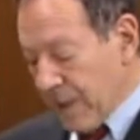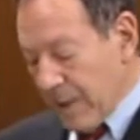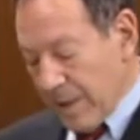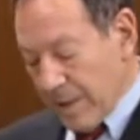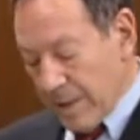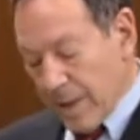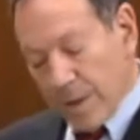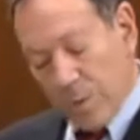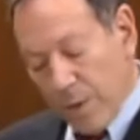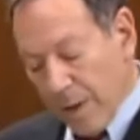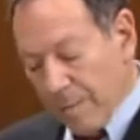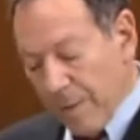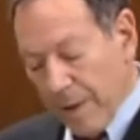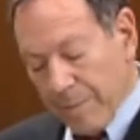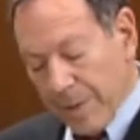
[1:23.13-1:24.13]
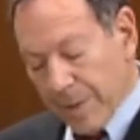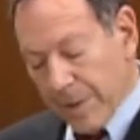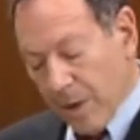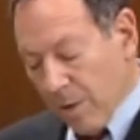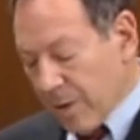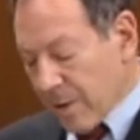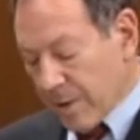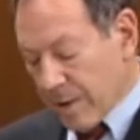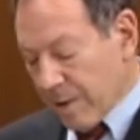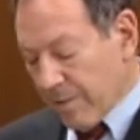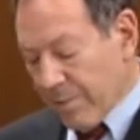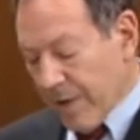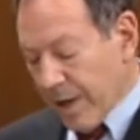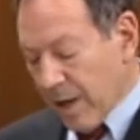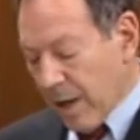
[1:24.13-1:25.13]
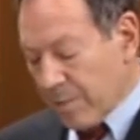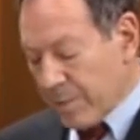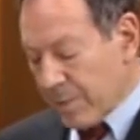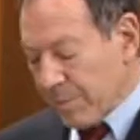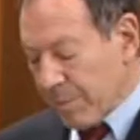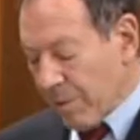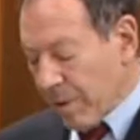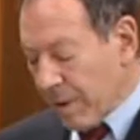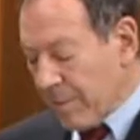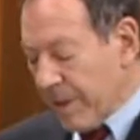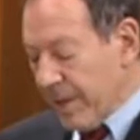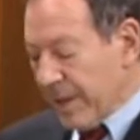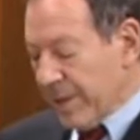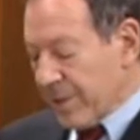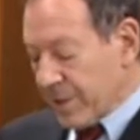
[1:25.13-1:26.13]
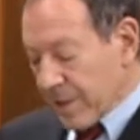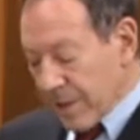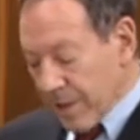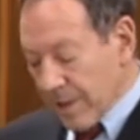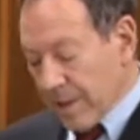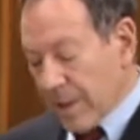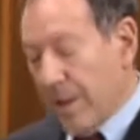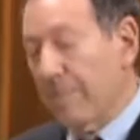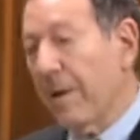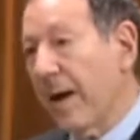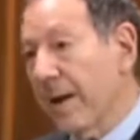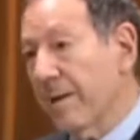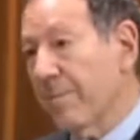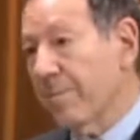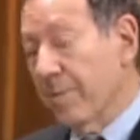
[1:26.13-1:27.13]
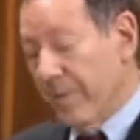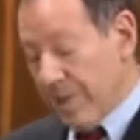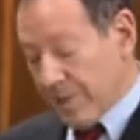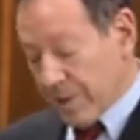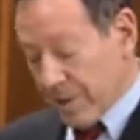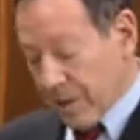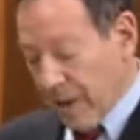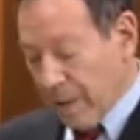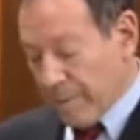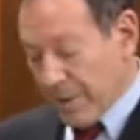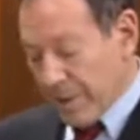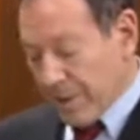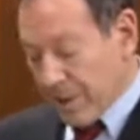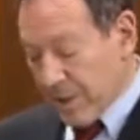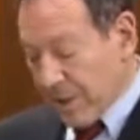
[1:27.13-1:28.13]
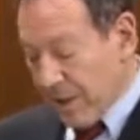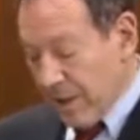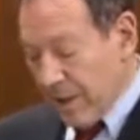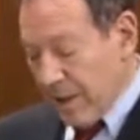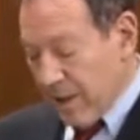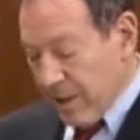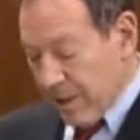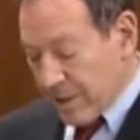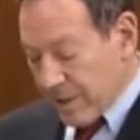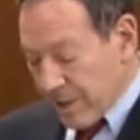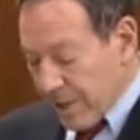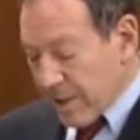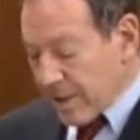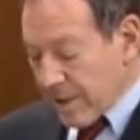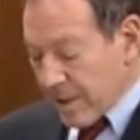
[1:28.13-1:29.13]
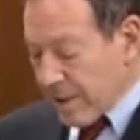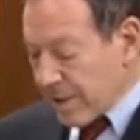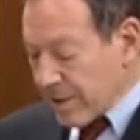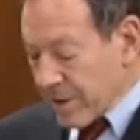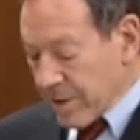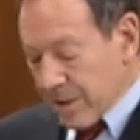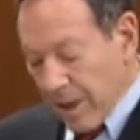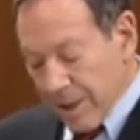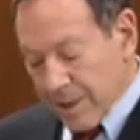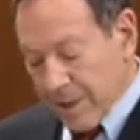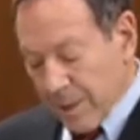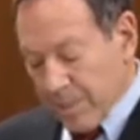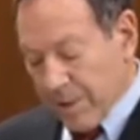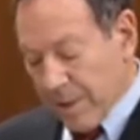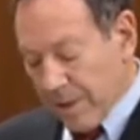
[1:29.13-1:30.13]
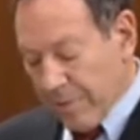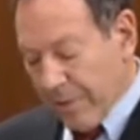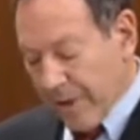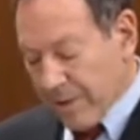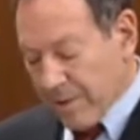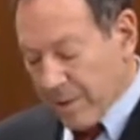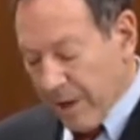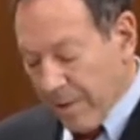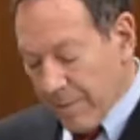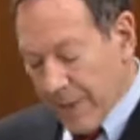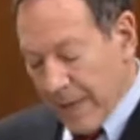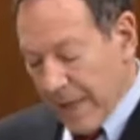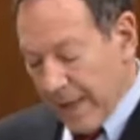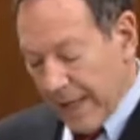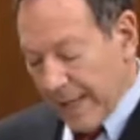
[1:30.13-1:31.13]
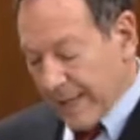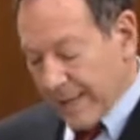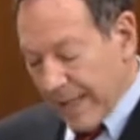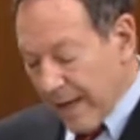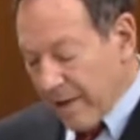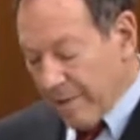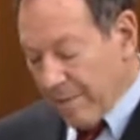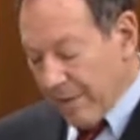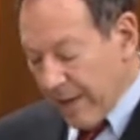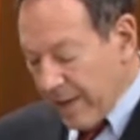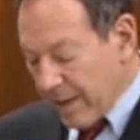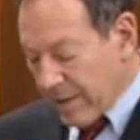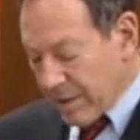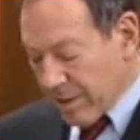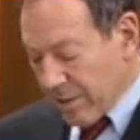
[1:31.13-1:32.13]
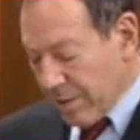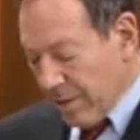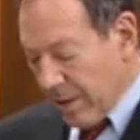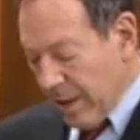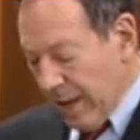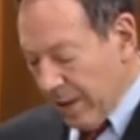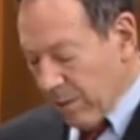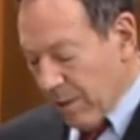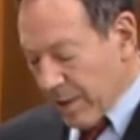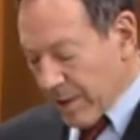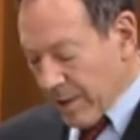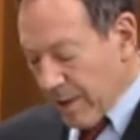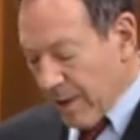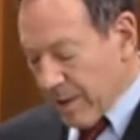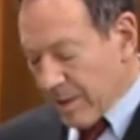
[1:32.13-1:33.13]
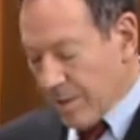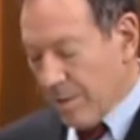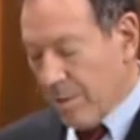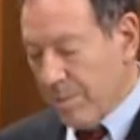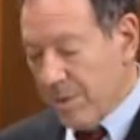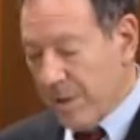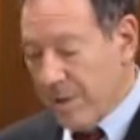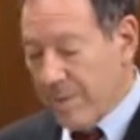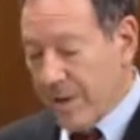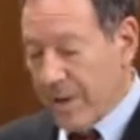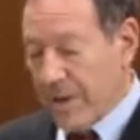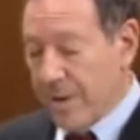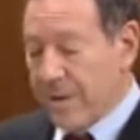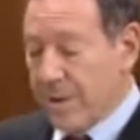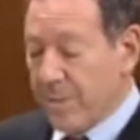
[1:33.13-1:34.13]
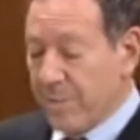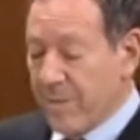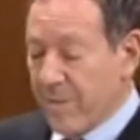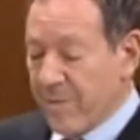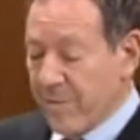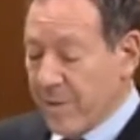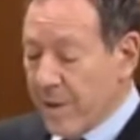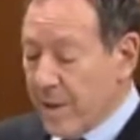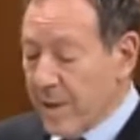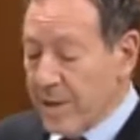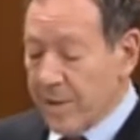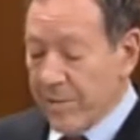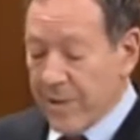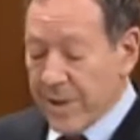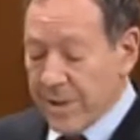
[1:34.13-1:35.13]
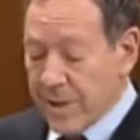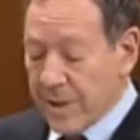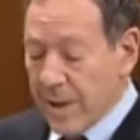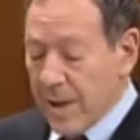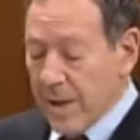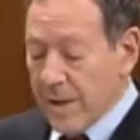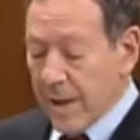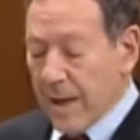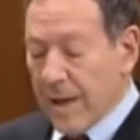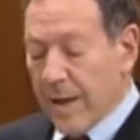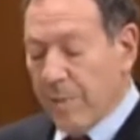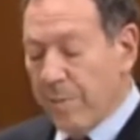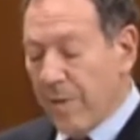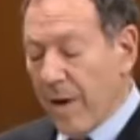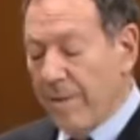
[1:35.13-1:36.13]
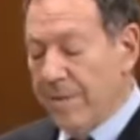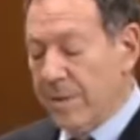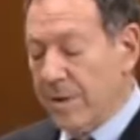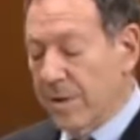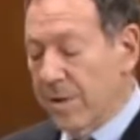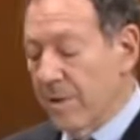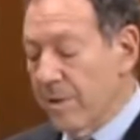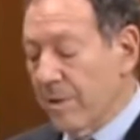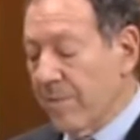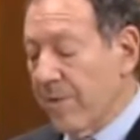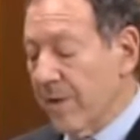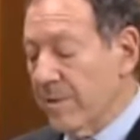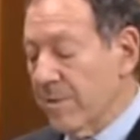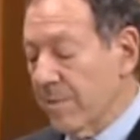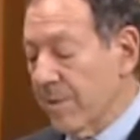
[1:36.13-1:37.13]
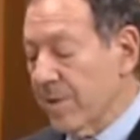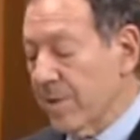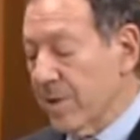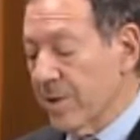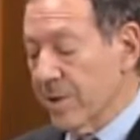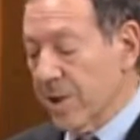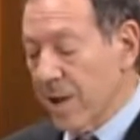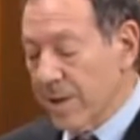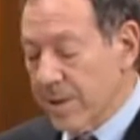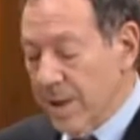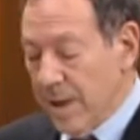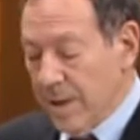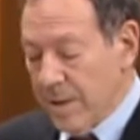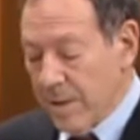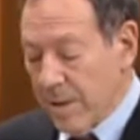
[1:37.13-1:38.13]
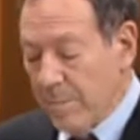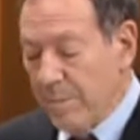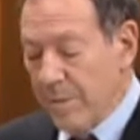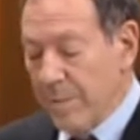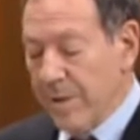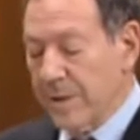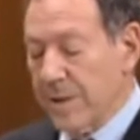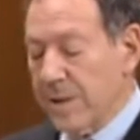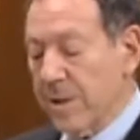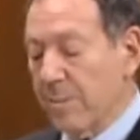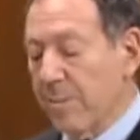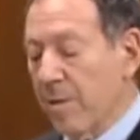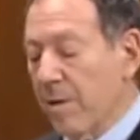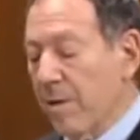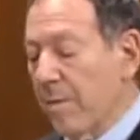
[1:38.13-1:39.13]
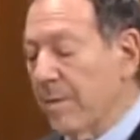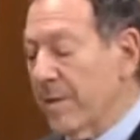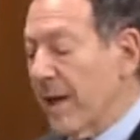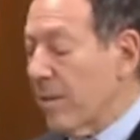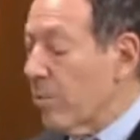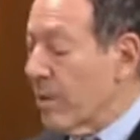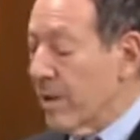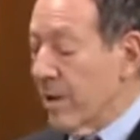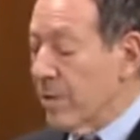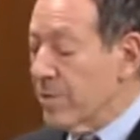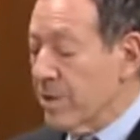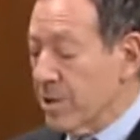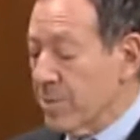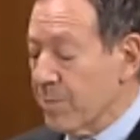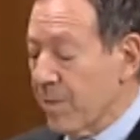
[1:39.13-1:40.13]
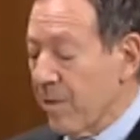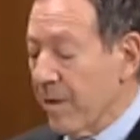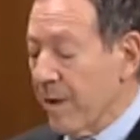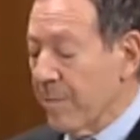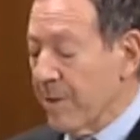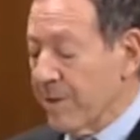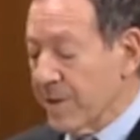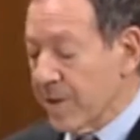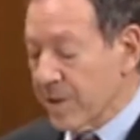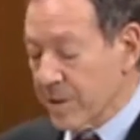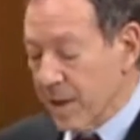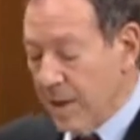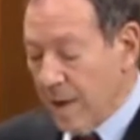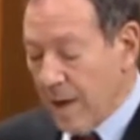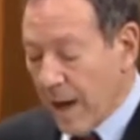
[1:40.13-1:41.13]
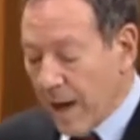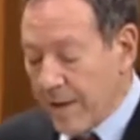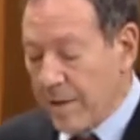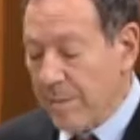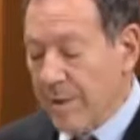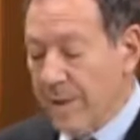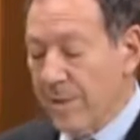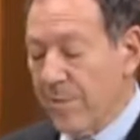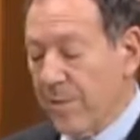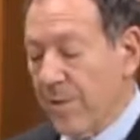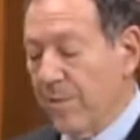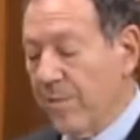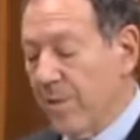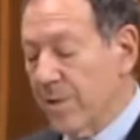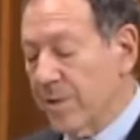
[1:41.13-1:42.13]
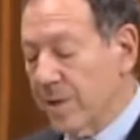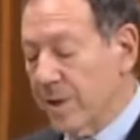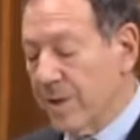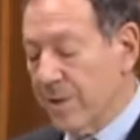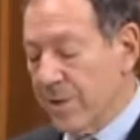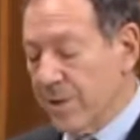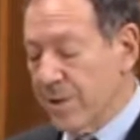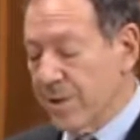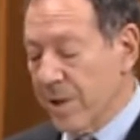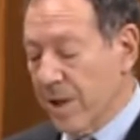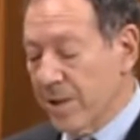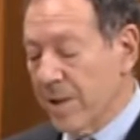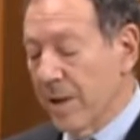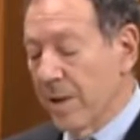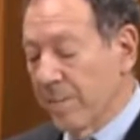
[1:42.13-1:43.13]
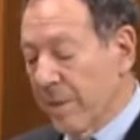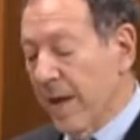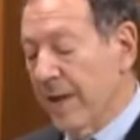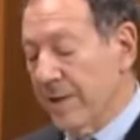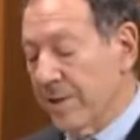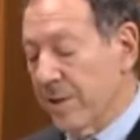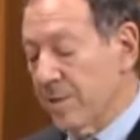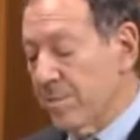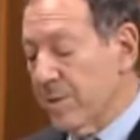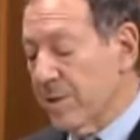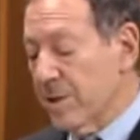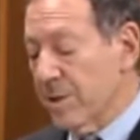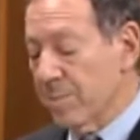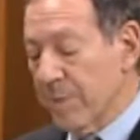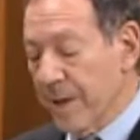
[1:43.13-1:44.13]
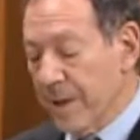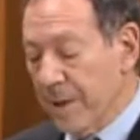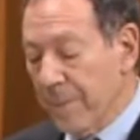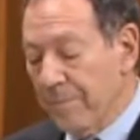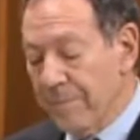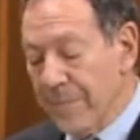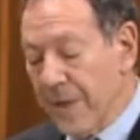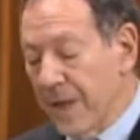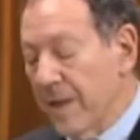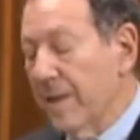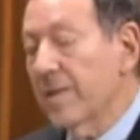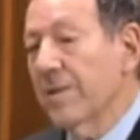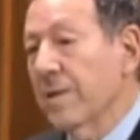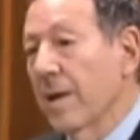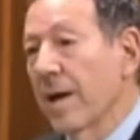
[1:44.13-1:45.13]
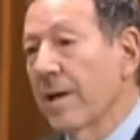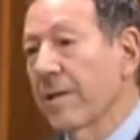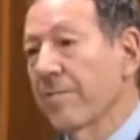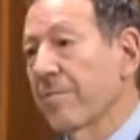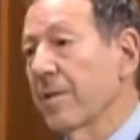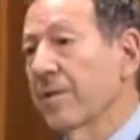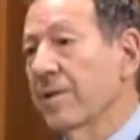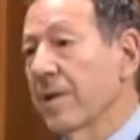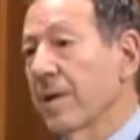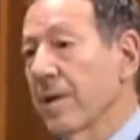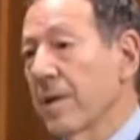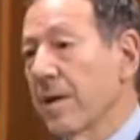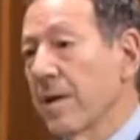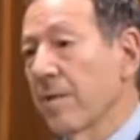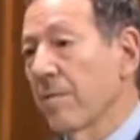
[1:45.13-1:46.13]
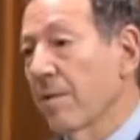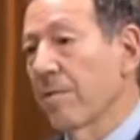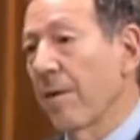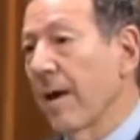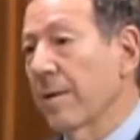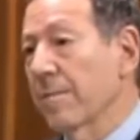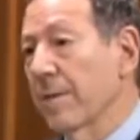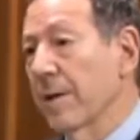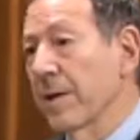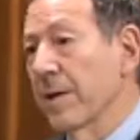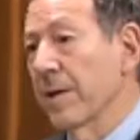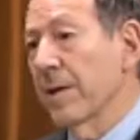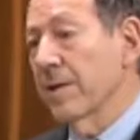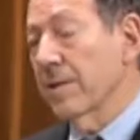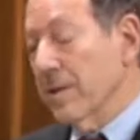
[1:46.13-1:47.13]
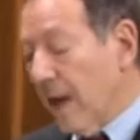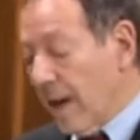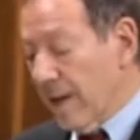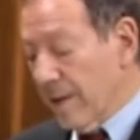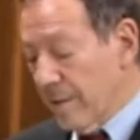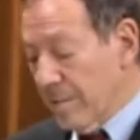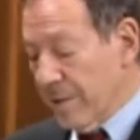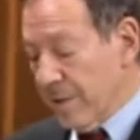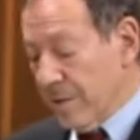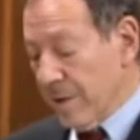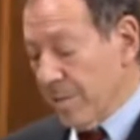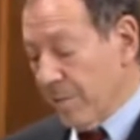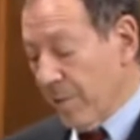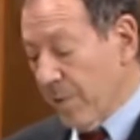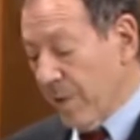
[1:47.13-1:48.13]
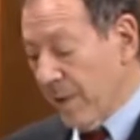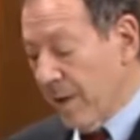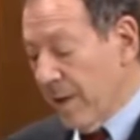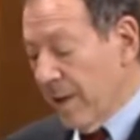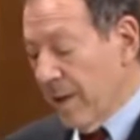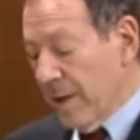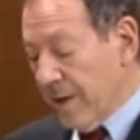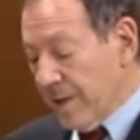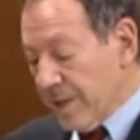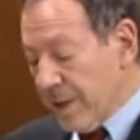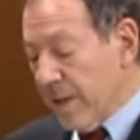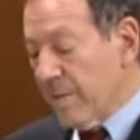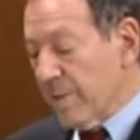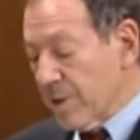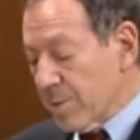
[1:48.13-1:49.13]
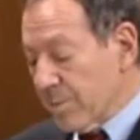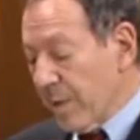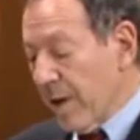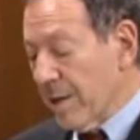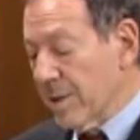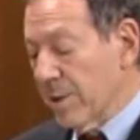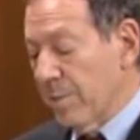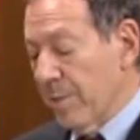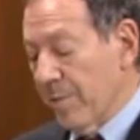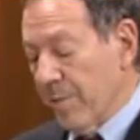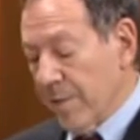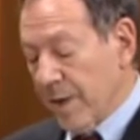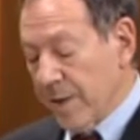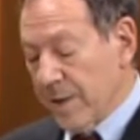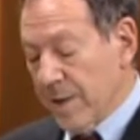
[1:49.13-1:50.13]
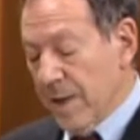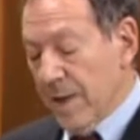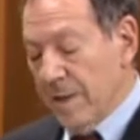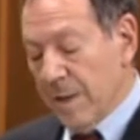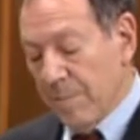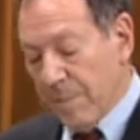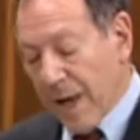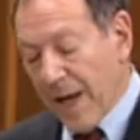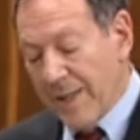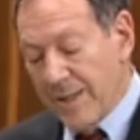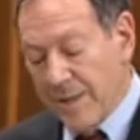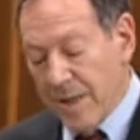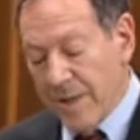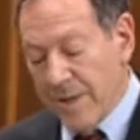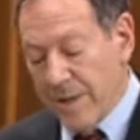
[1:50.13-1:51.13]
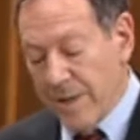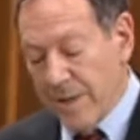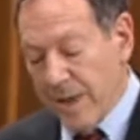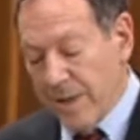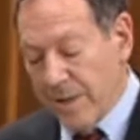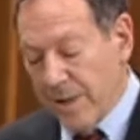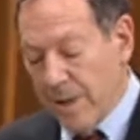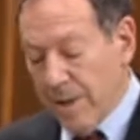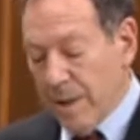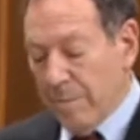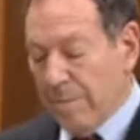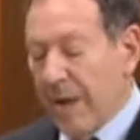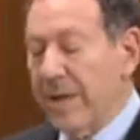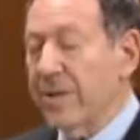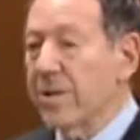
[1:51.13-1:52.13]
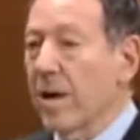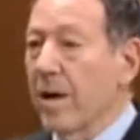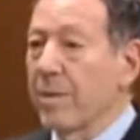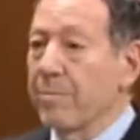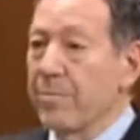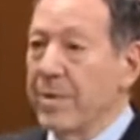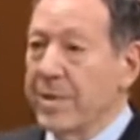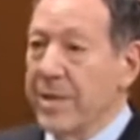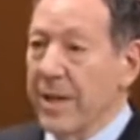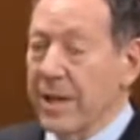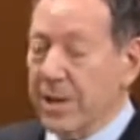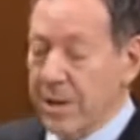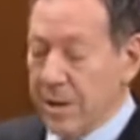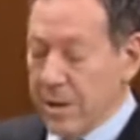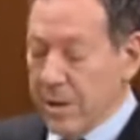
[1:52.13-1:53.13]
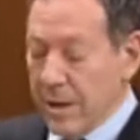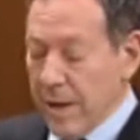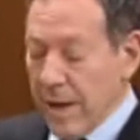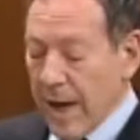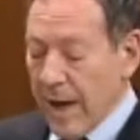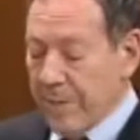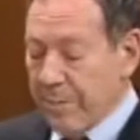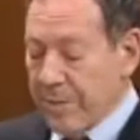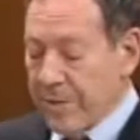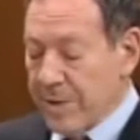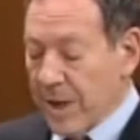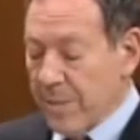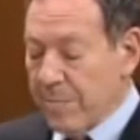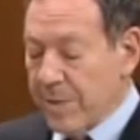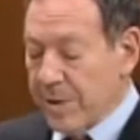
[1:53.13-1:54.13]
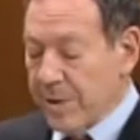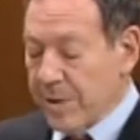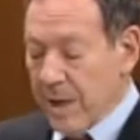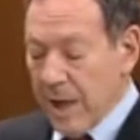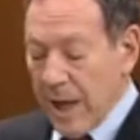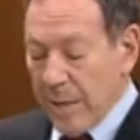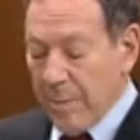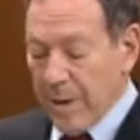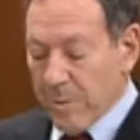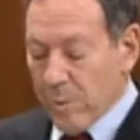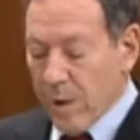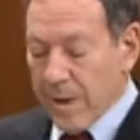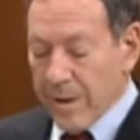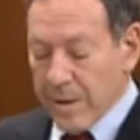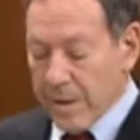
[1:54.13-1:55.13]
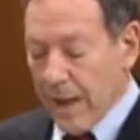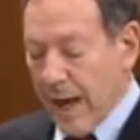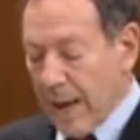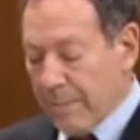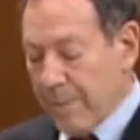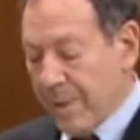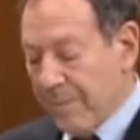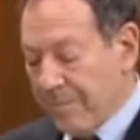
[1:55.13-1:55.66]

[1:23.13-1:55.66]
Indeed, one member, noting that the fine option program is clearly a matter of provincial competency, conceded that this is not something the federal government can delve into, and went on to observe that it is sufficient that any province could use the funds from the surcharge to implement such a program, and that where no such program exists, other means for enforcing the surcharge may exist. Mr. Speaker, this line of reasoning, regrettably, entirely misses the point. It is irresponsible for us to pass legislation based on predictions and presumptions about what could happen.